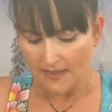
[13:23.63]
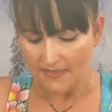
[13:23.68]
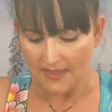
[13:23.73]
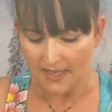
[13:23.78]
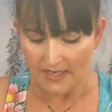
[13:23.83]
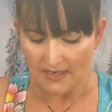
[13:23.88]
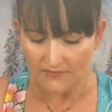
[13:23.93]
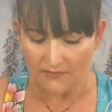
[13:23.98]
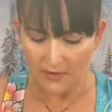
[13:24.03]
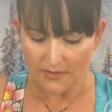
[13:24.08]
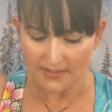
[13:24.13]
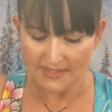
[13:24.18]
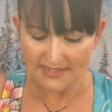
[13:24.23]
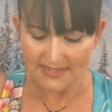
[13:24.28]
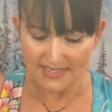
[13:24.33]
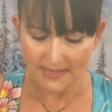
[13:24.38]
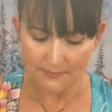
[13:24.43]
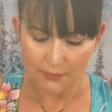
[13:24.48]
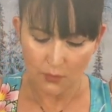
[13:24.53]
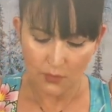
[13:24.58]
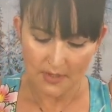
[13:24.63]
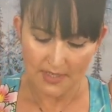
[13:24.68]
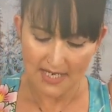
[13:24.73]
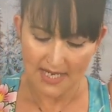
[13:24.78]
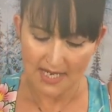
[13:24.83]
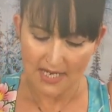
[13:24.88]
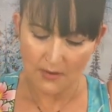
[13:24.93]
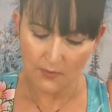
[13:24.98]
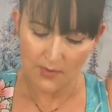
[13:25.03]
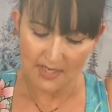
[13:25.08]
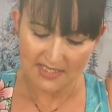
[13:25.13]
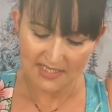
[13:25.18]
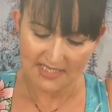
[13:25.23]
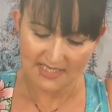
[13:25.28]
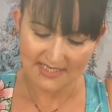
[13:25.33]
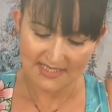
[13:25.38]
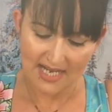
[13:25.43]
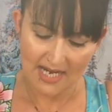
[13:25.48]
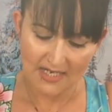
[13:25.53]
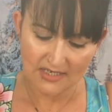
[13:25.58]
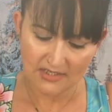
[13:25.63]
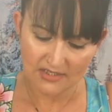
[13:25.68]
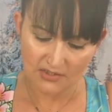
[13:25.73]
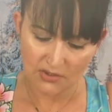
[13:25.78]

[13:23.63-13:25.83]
And then you've got this zip one here, which is kind of